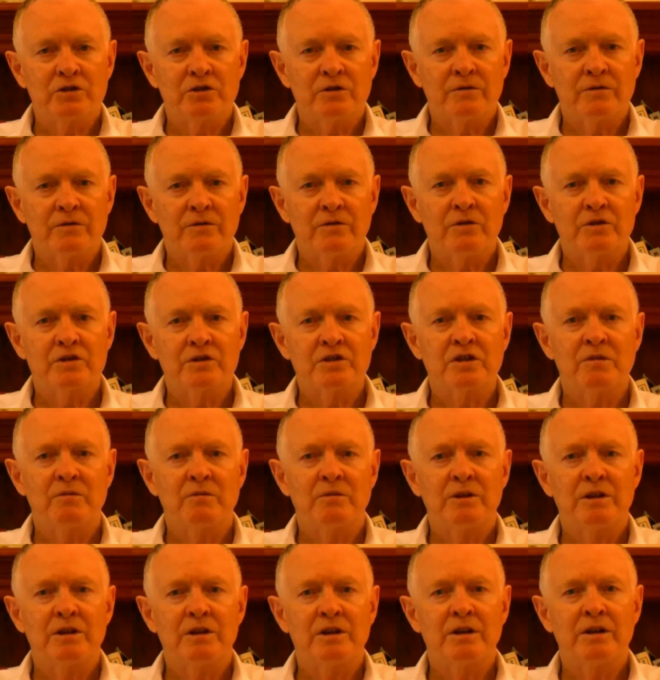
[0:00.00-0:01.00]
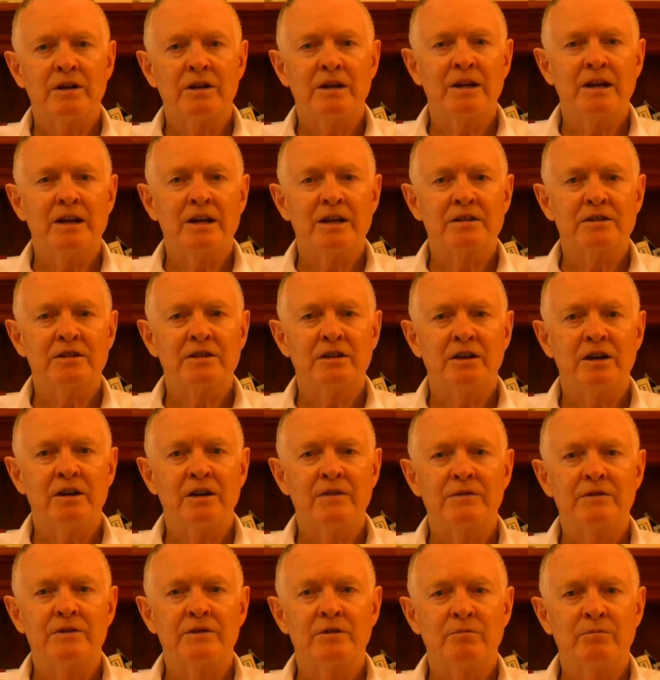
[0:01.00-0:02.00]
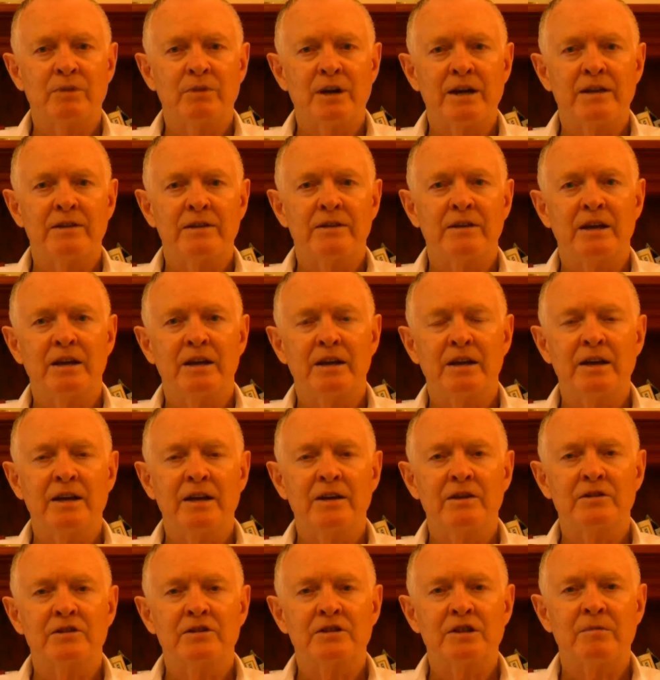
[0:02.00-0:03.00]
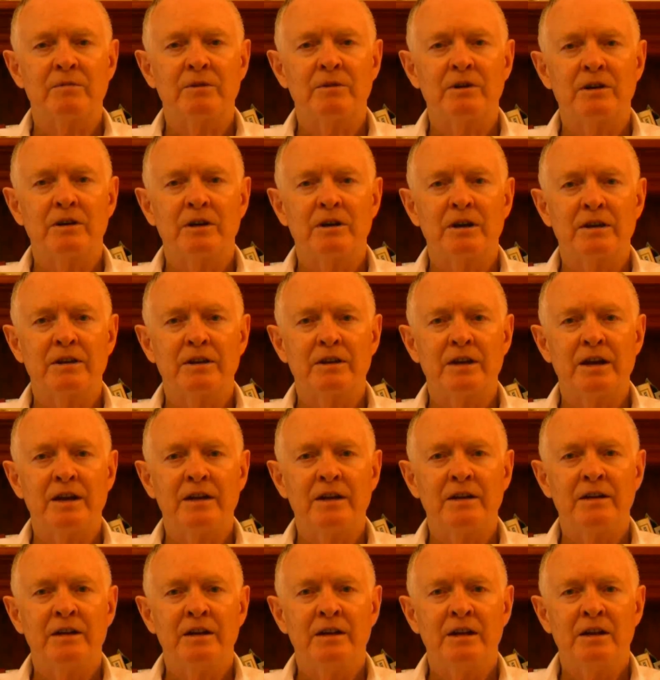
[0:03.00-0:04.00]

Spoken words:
forced someone in a last life to break their leg or something like that.